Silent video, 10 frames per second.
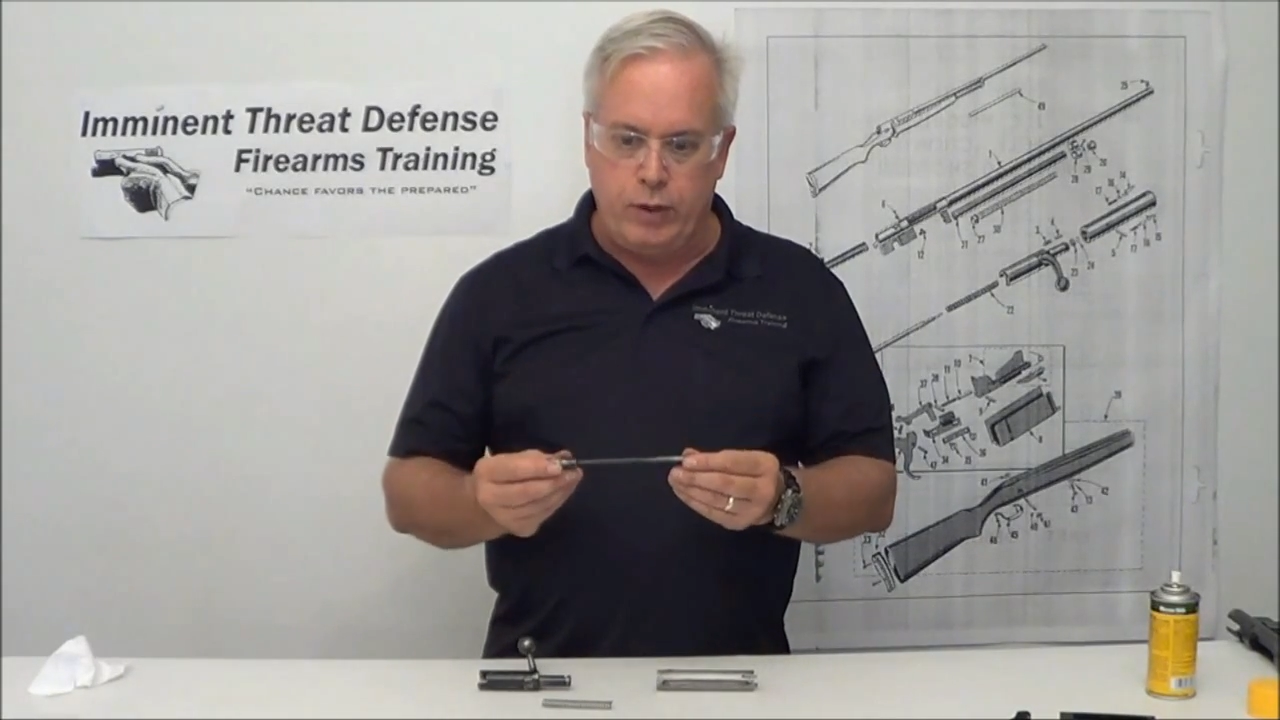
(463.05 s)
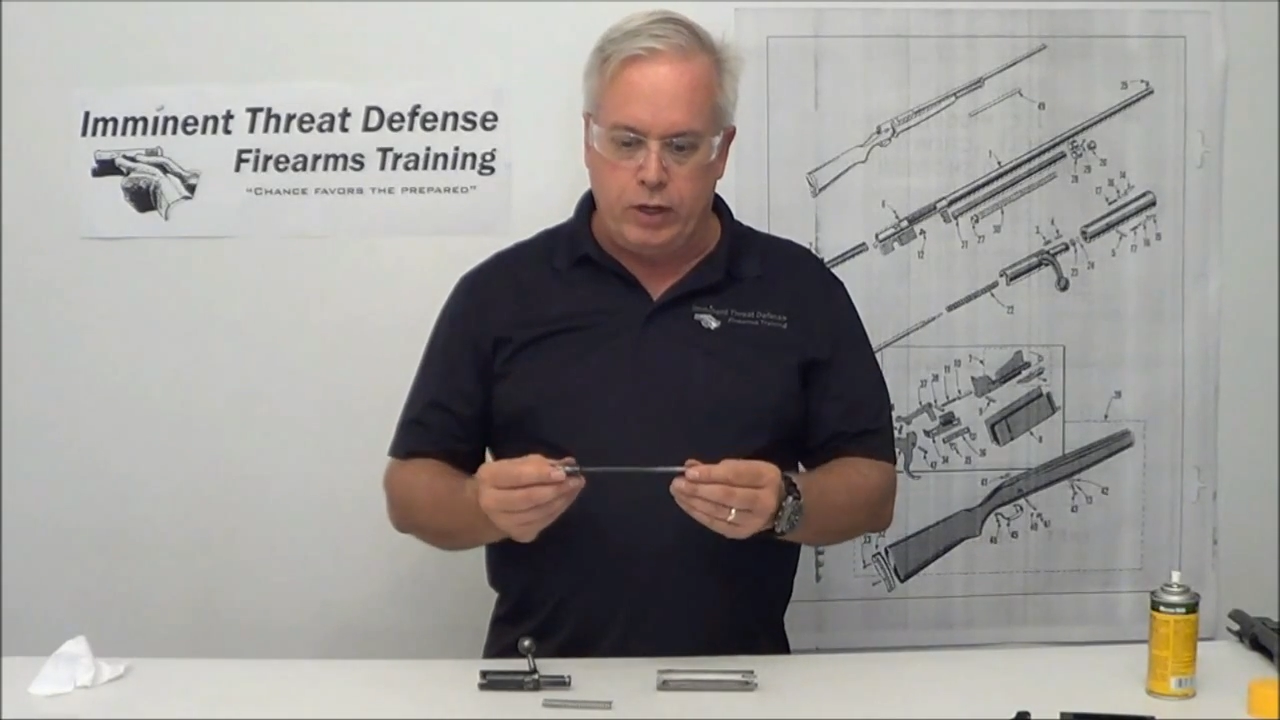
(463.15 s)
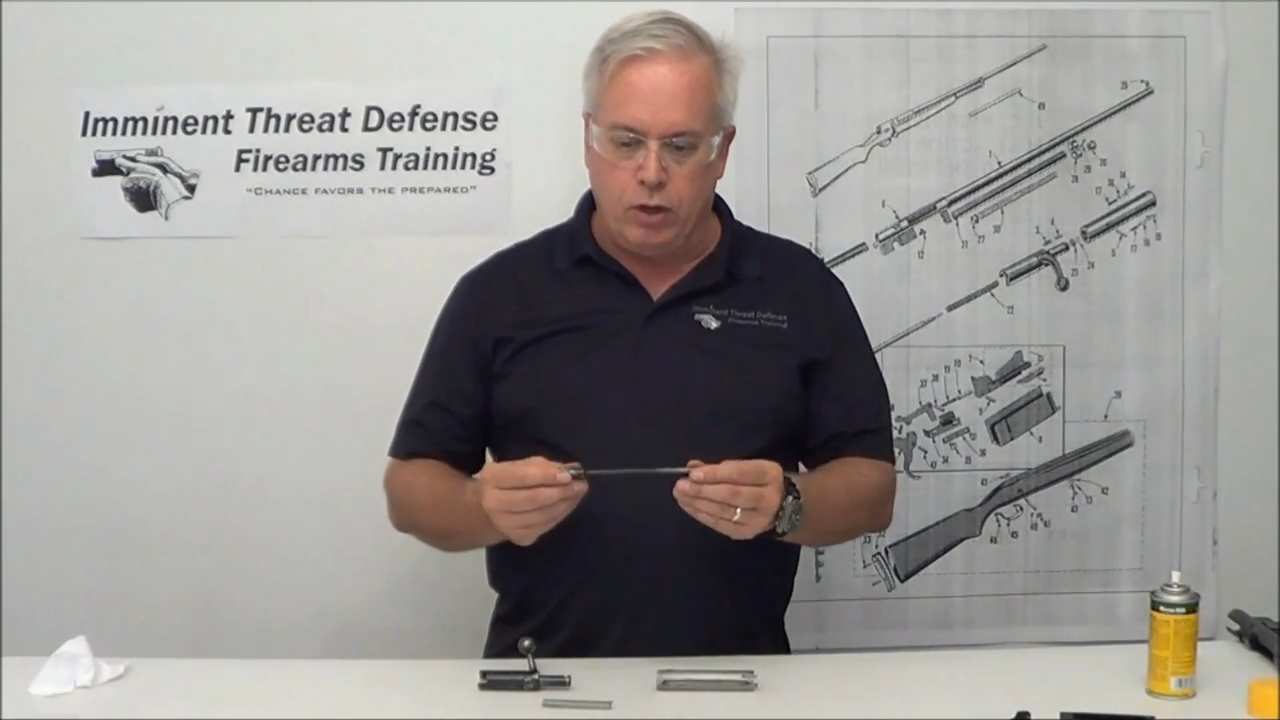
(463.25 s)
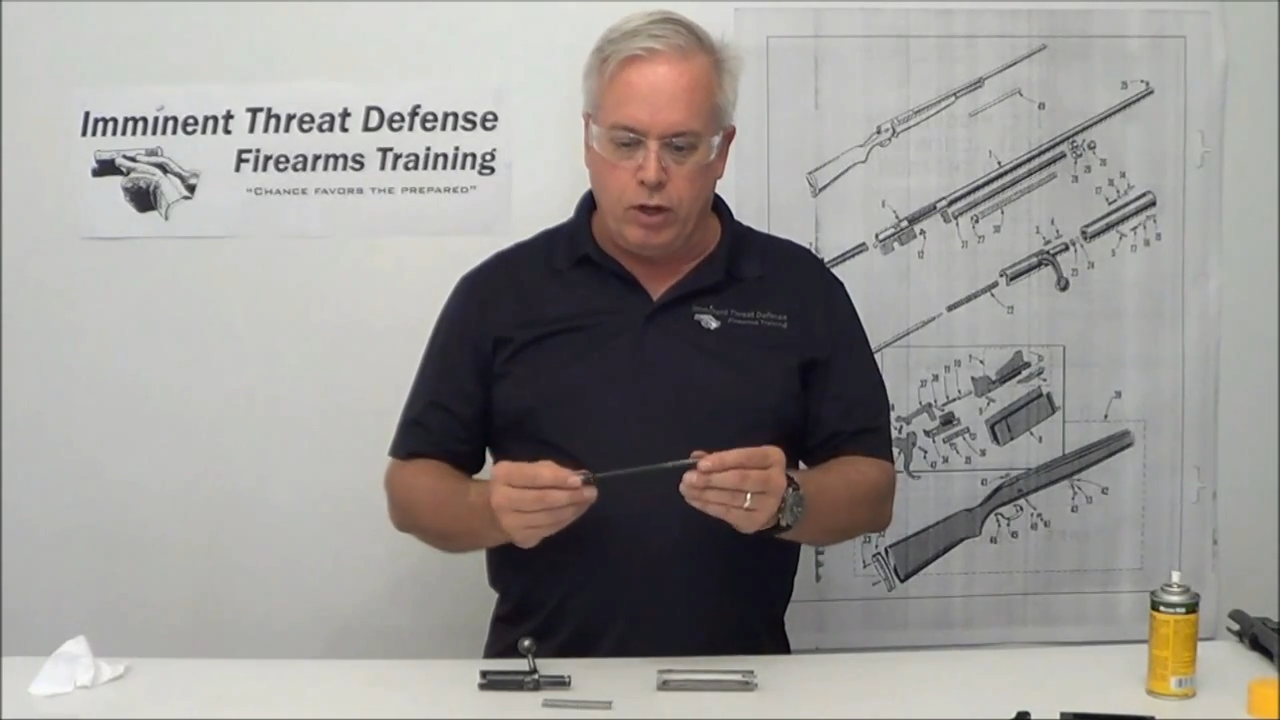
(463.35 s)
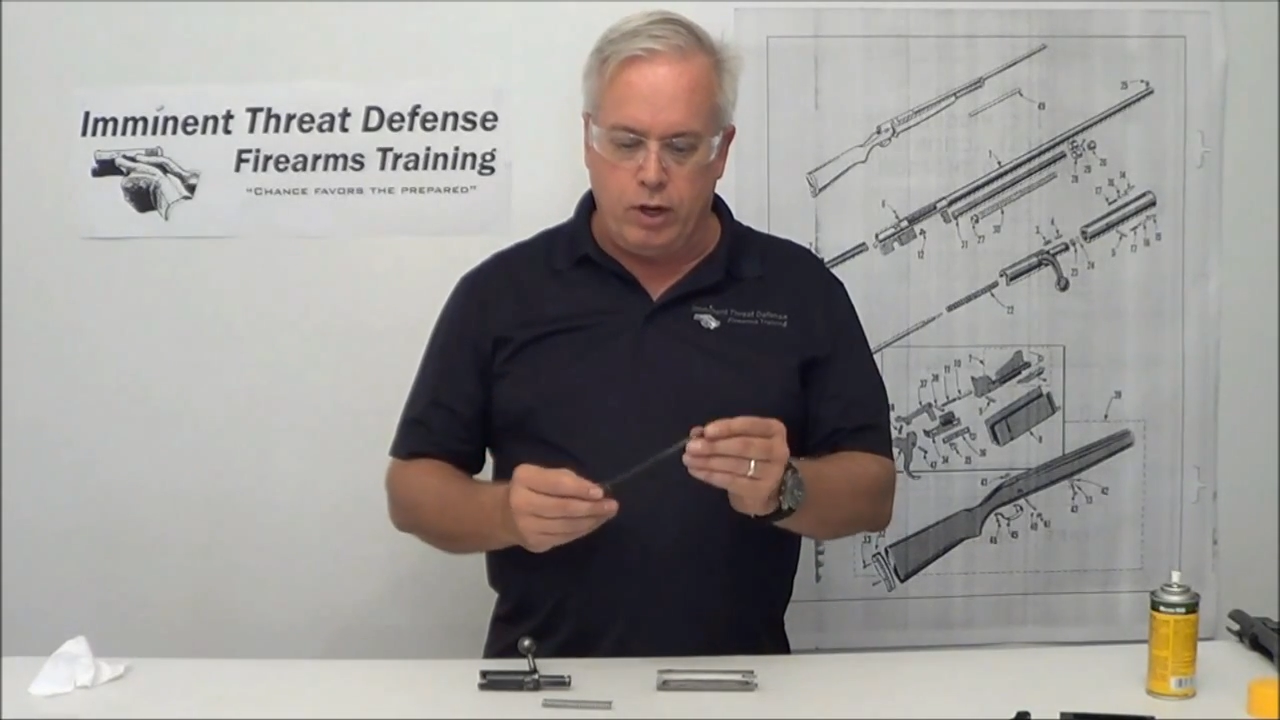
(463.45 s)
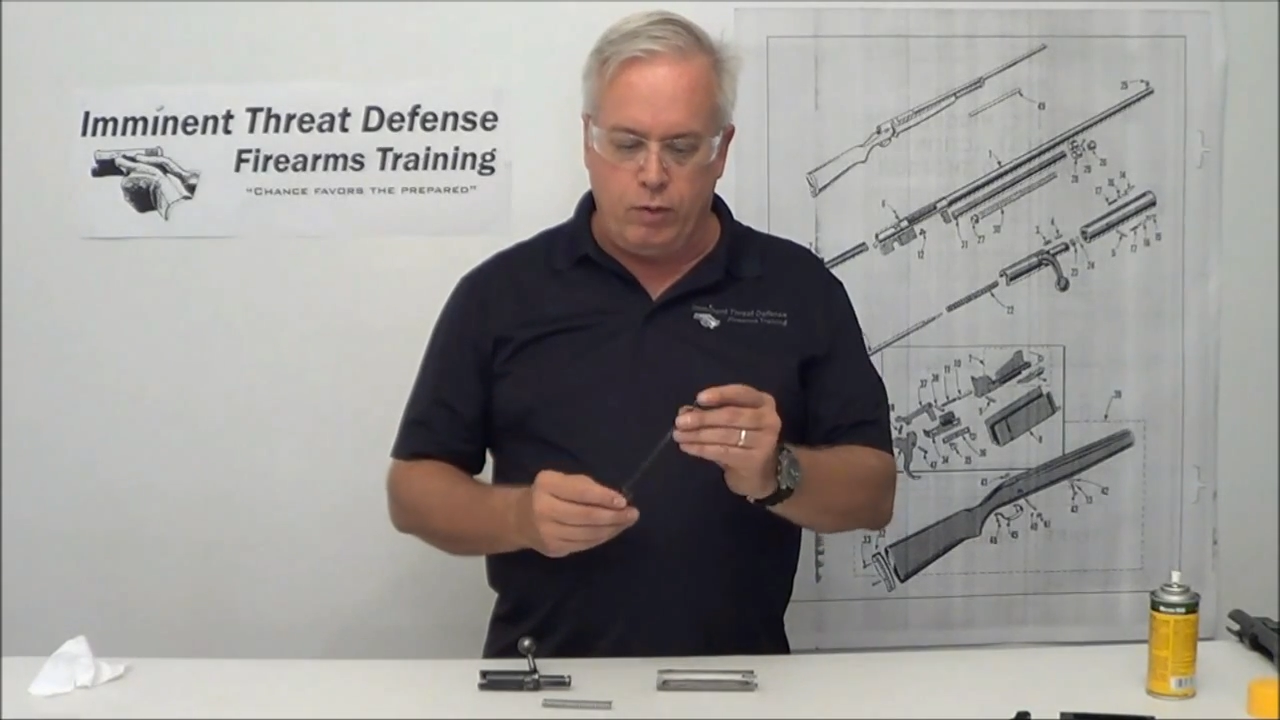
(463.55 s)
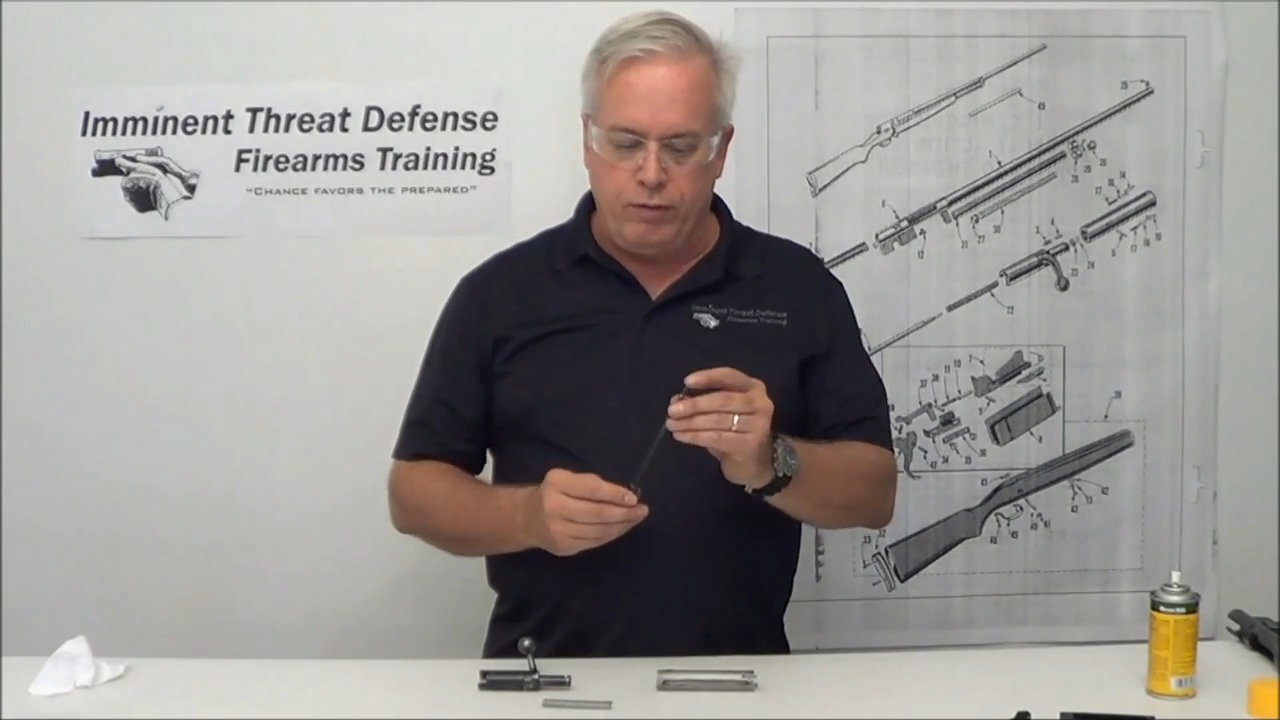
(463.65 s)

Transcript: recall on it,